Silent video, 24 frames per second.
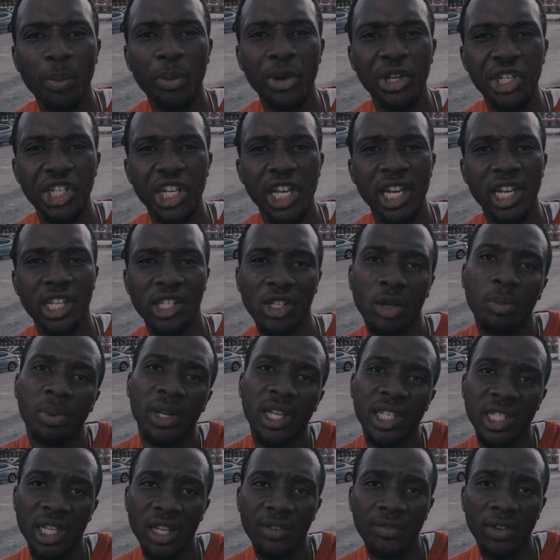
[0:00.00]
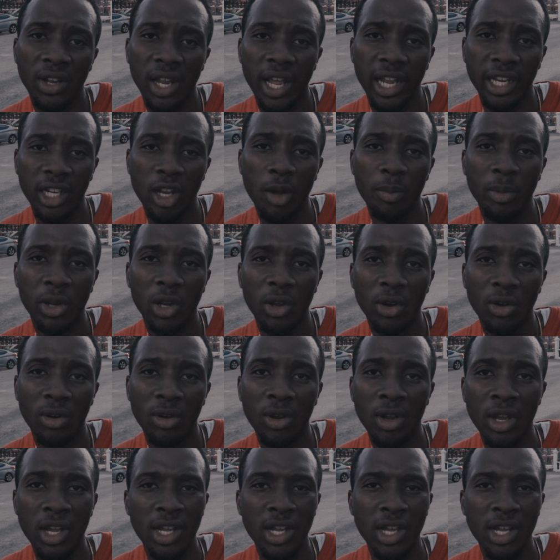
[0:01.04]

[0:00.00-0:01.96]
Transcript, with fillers: appreciated, so please leave a like down below